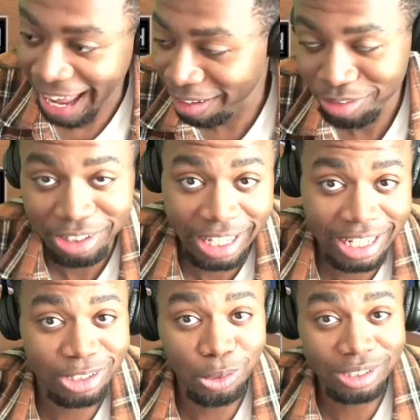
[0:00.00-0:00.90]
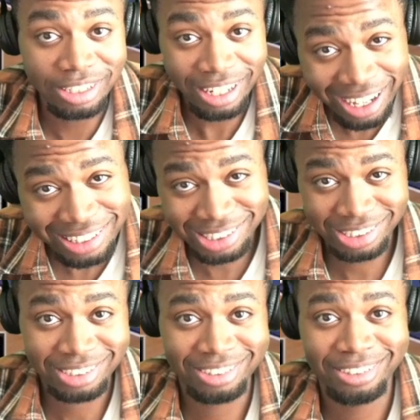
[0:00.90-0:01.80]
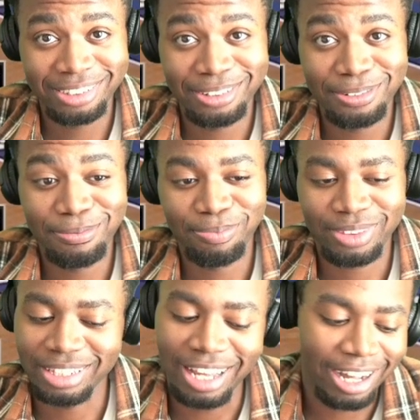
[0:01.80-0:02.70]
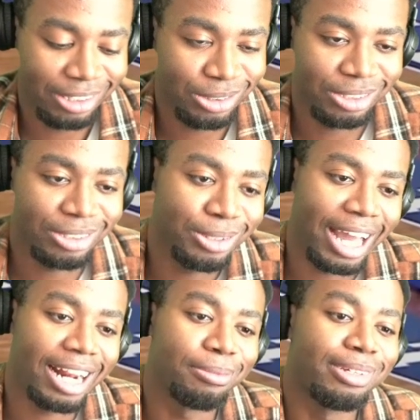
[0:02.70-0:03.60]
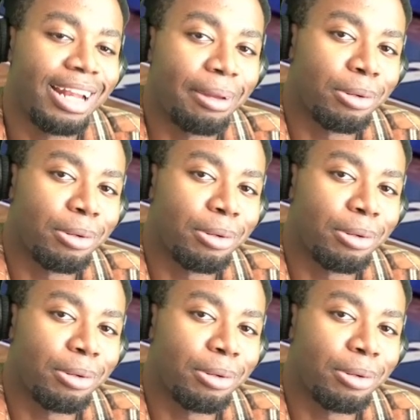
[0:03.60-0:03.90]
after you hit dude in the nuts. Nah, you gotta be like